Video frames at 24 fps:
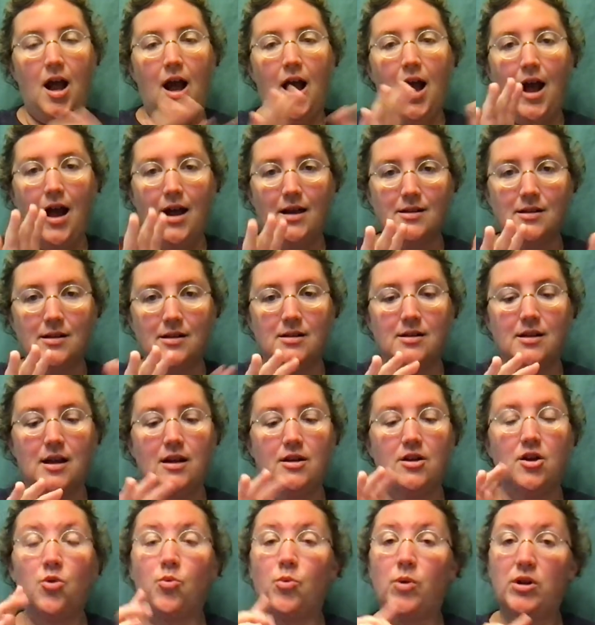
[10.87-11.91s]
As a side
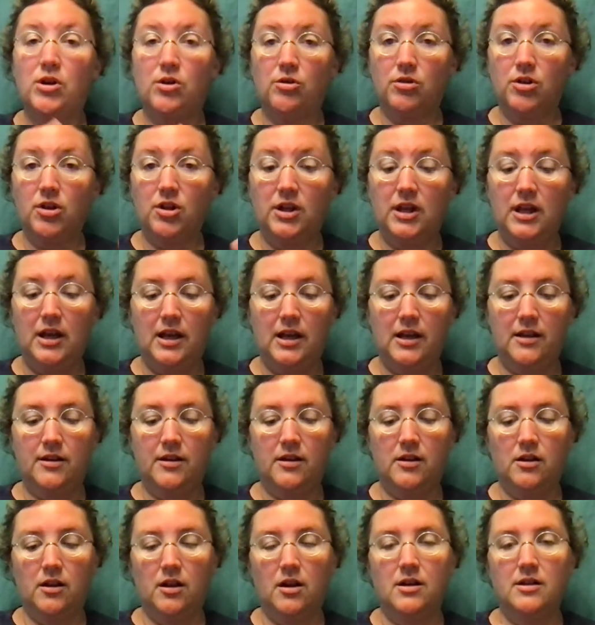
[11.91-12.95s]
note, when you're looking at the
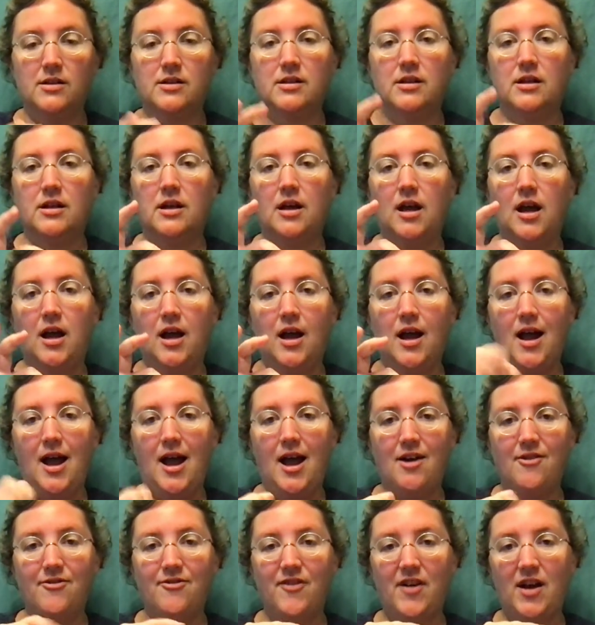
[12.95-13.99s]
glossing,
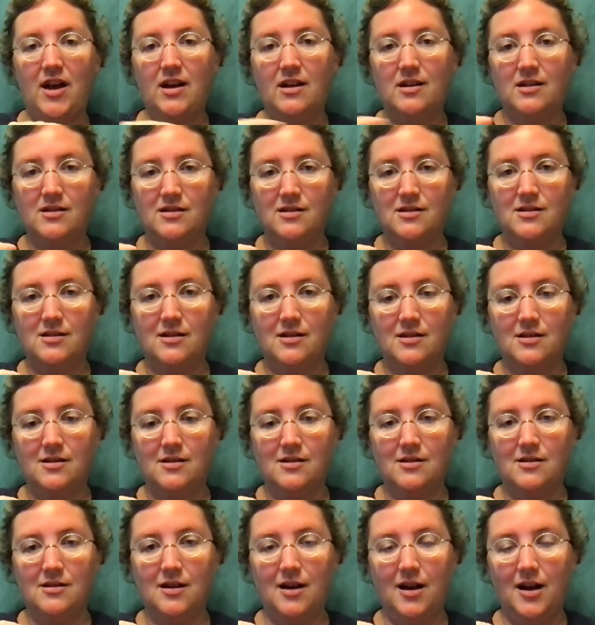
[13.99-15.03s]
FS
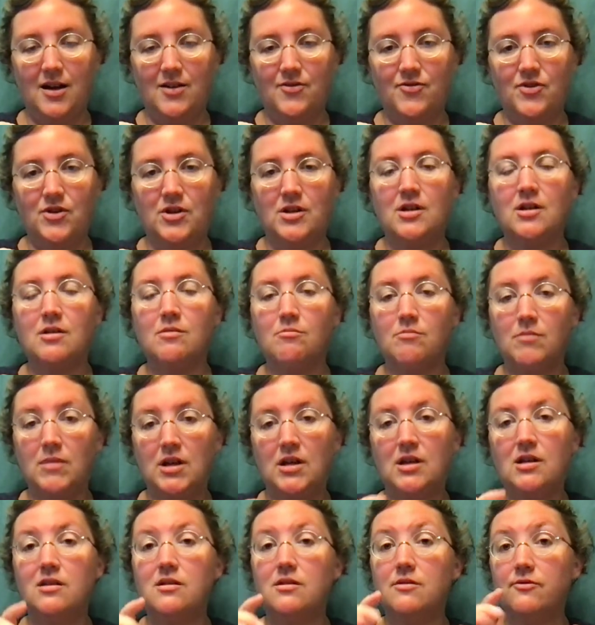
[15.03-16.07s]
hyphen
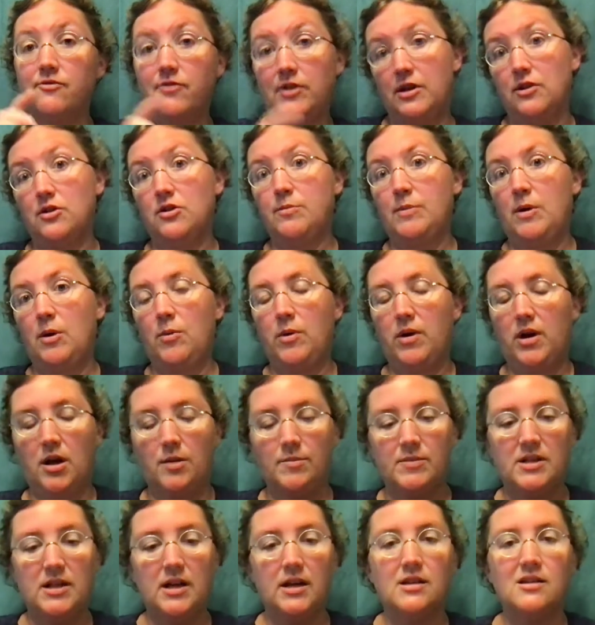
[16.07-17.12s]
means fingerspell what
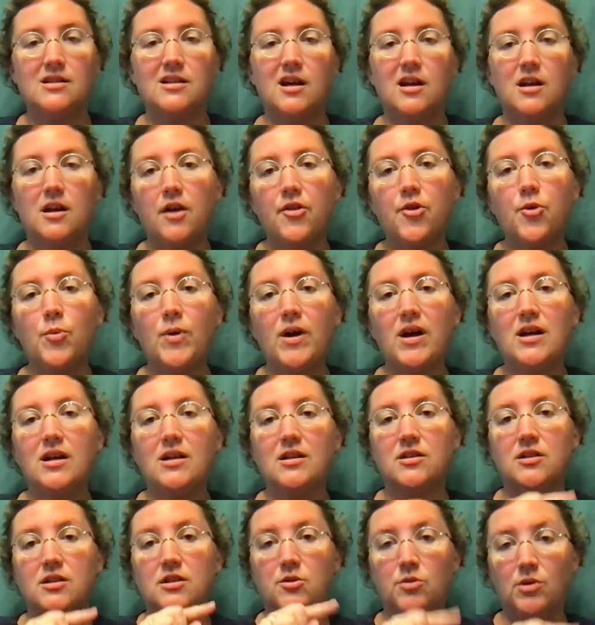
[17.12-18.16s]
comes next. Another way
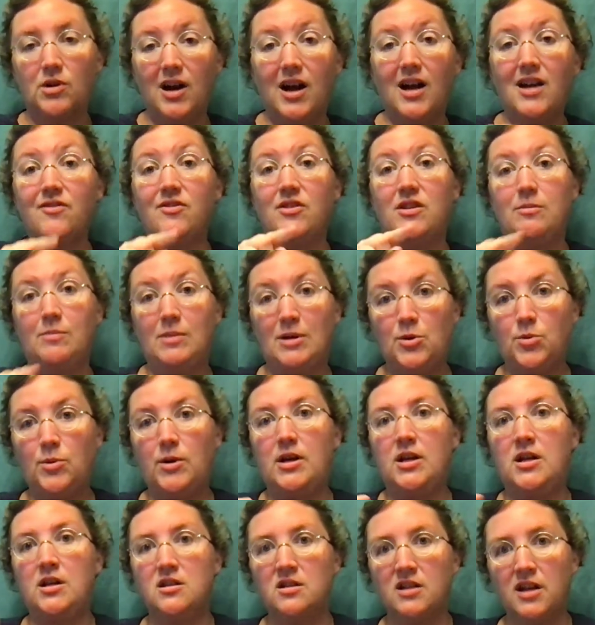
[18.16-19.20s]
is to do a hyphen in between
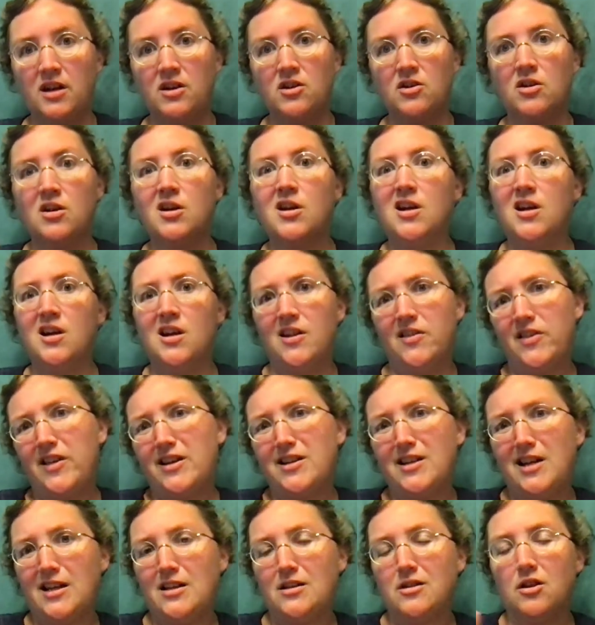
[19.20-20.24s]
each letter. That
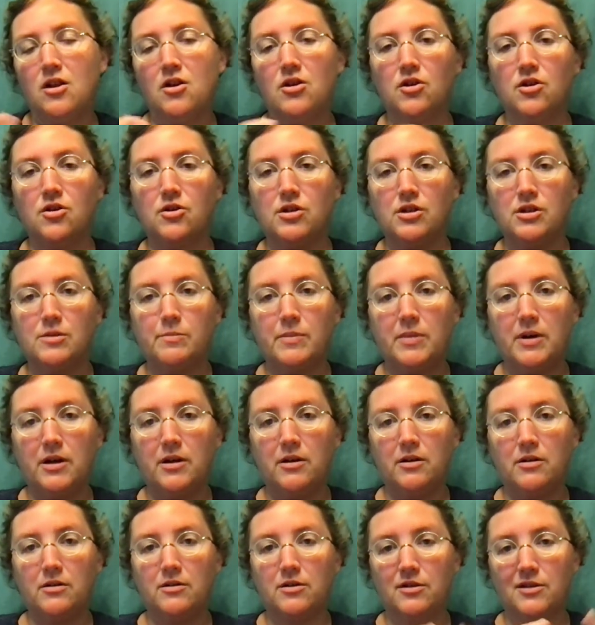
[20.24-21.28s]
takes longer to
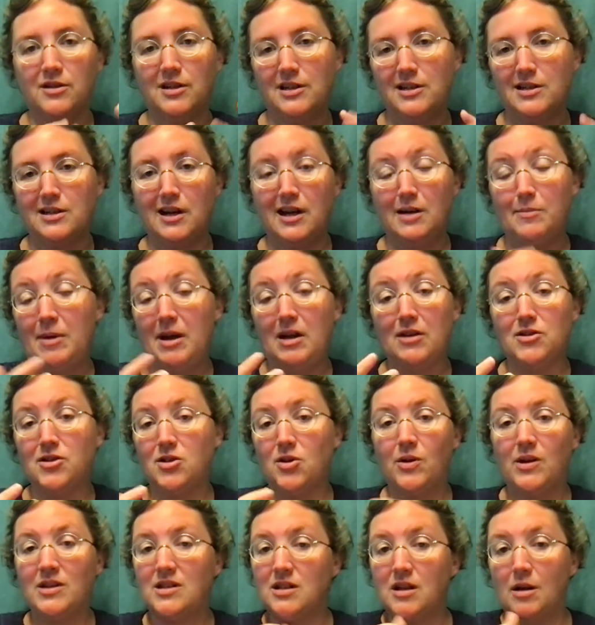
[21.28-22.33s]
spell or to type out, so
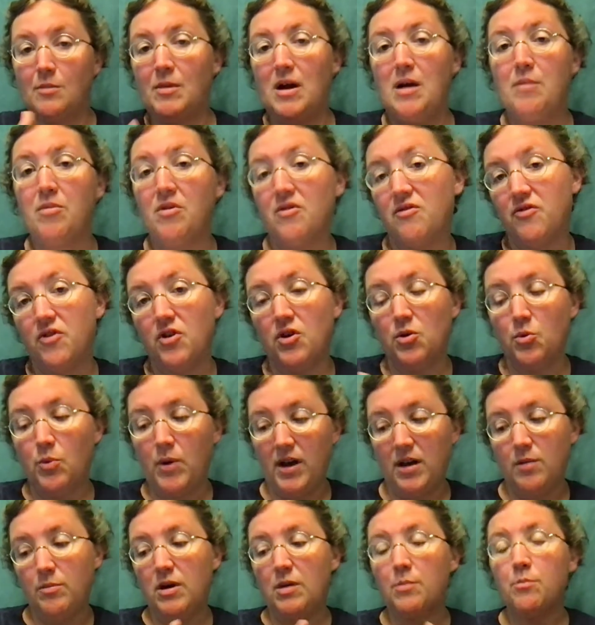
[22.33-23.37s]
that's not my preferred
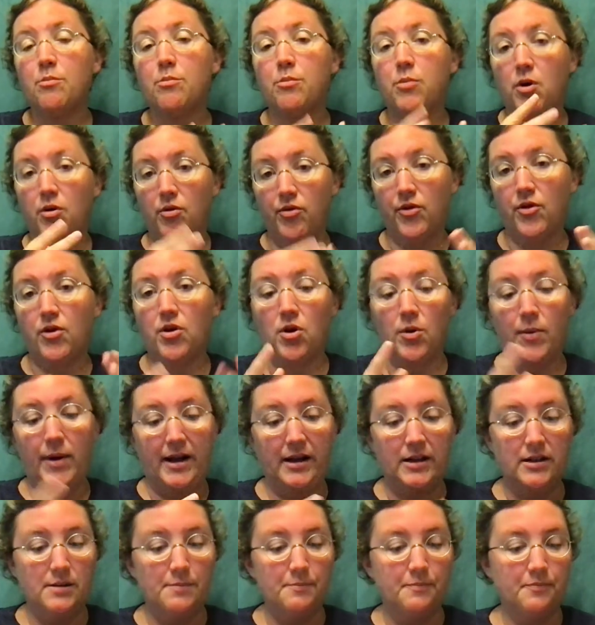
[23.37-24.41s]
way, but both are
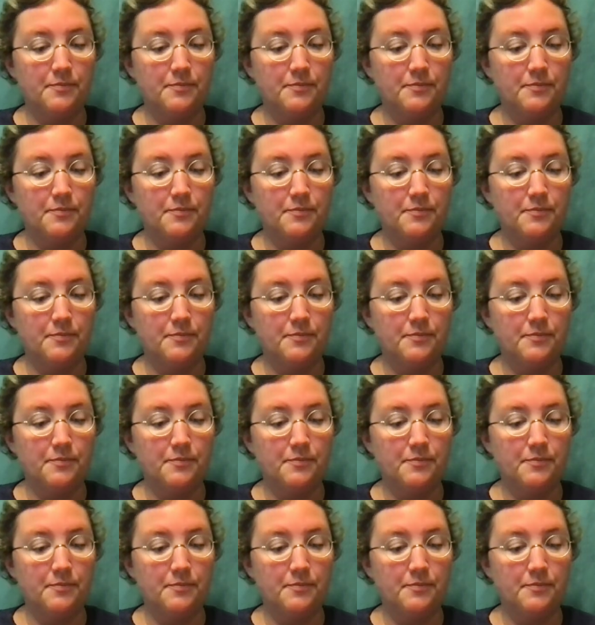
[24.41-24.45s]
correct.